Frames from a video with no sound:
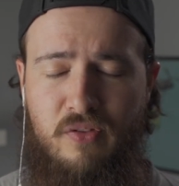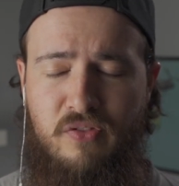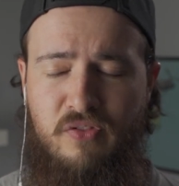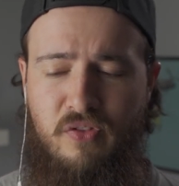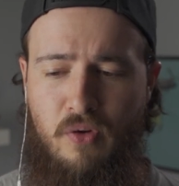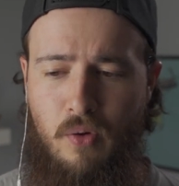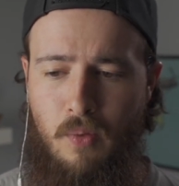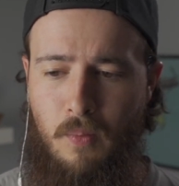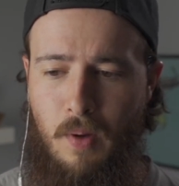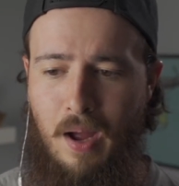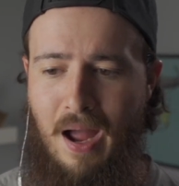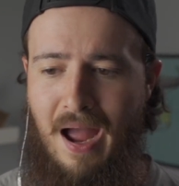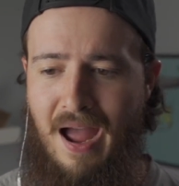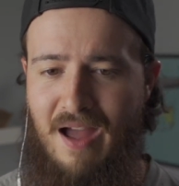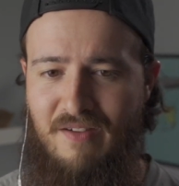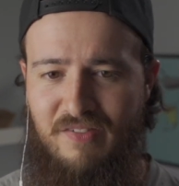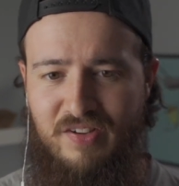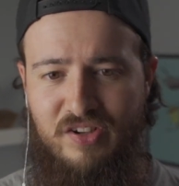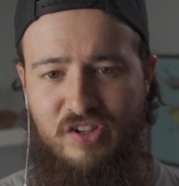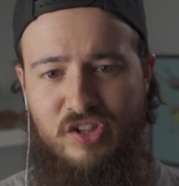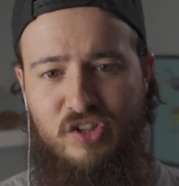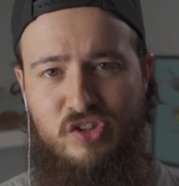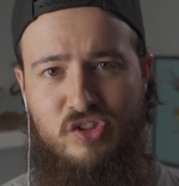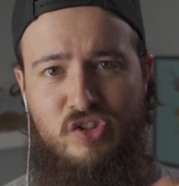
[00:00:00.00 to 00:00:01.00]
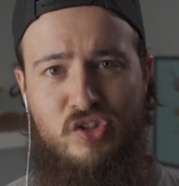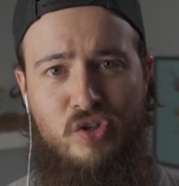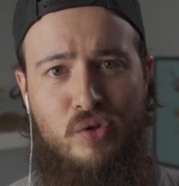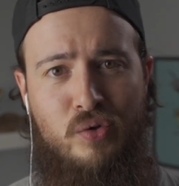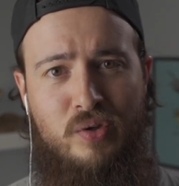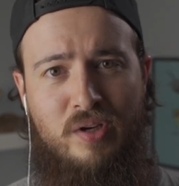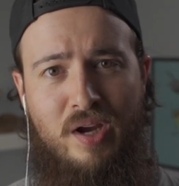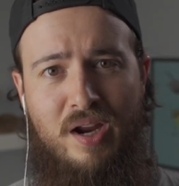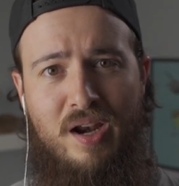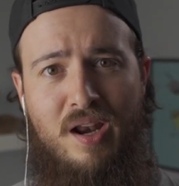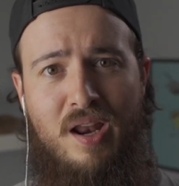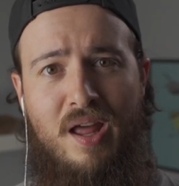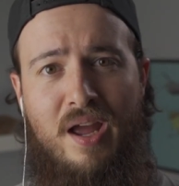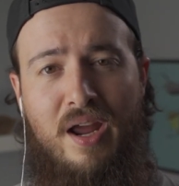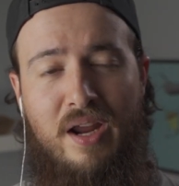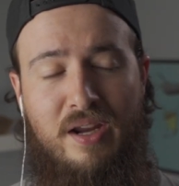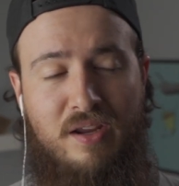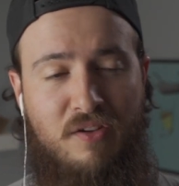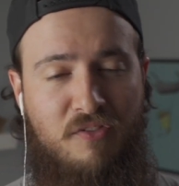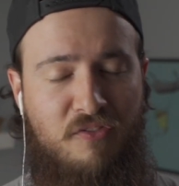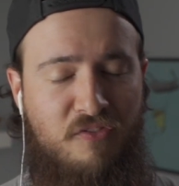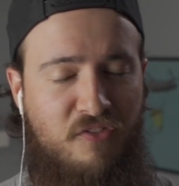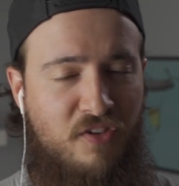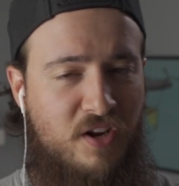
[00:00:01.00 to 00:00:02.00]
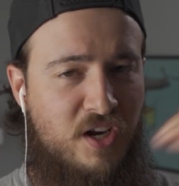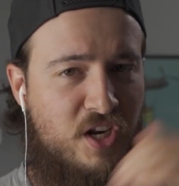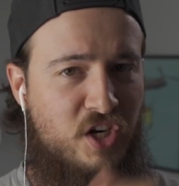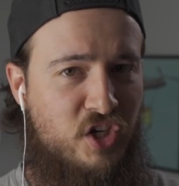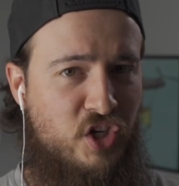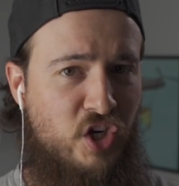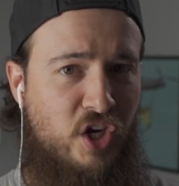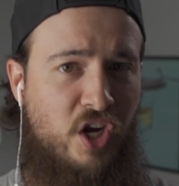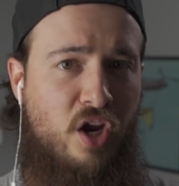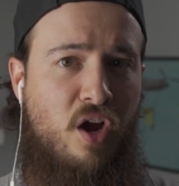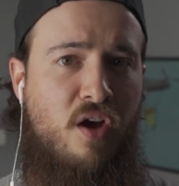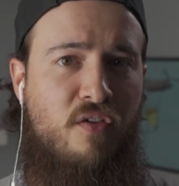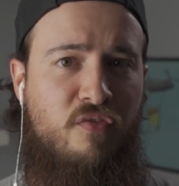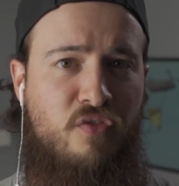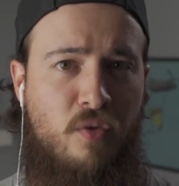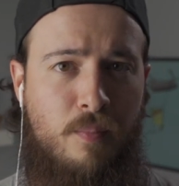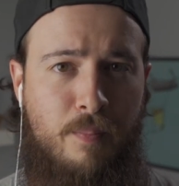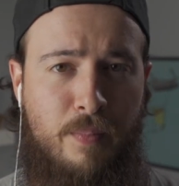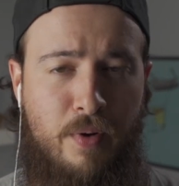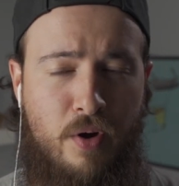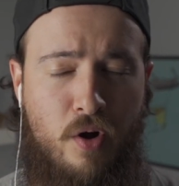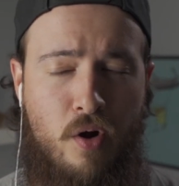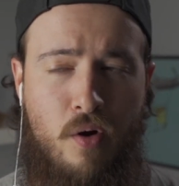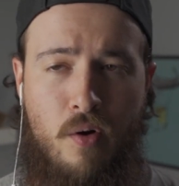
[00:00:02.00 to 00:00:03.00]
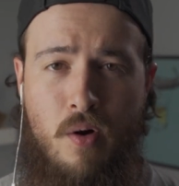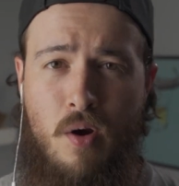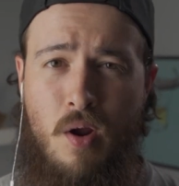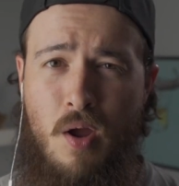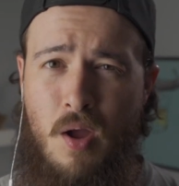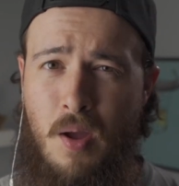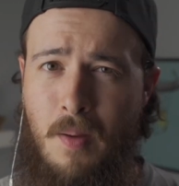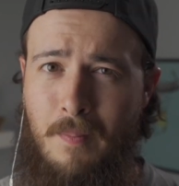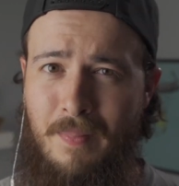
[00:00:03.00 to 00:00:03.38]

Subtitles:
So having the two kind of like finishing off the beer